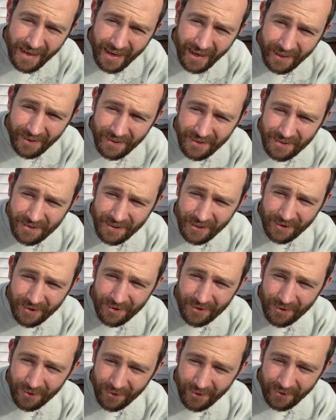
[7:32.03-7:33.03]
And these
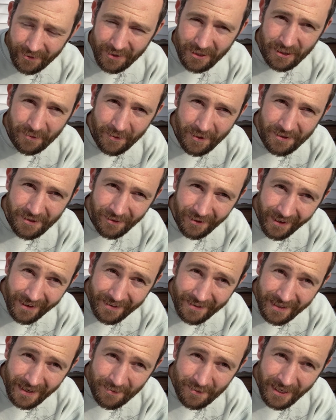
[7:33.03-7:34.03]
territorial disputes a lot of
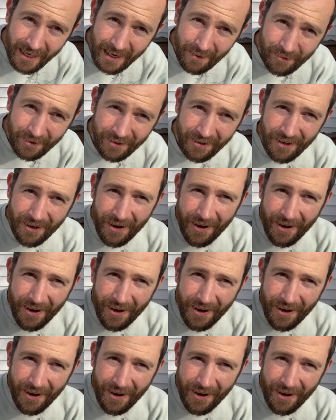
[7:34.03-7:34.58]
times happen